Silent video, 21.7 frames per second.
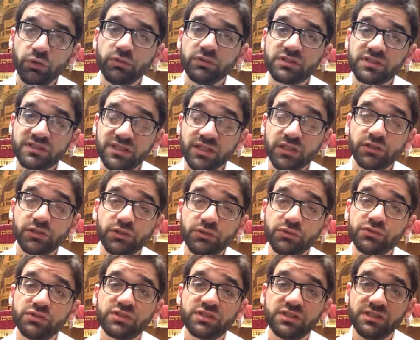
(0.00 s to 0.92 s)
still
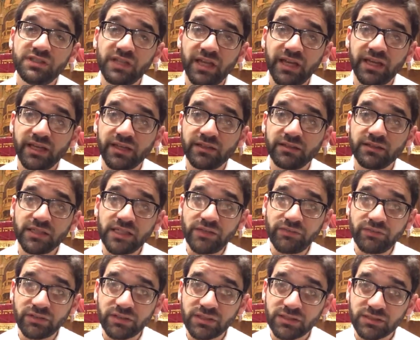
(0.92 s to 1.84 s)
used today,
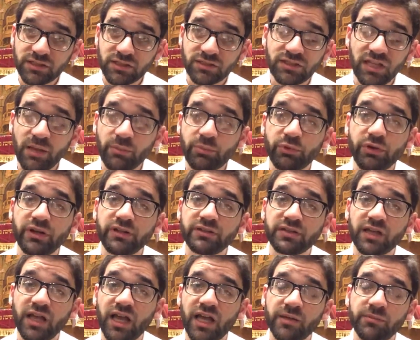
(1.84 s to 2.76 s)
even in contemporary
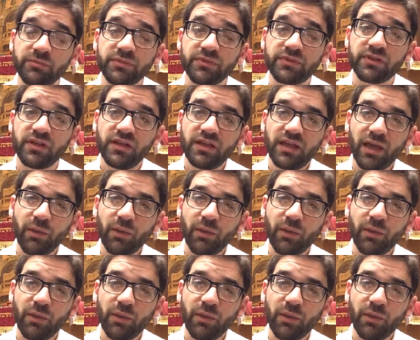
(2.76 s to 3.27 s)
times,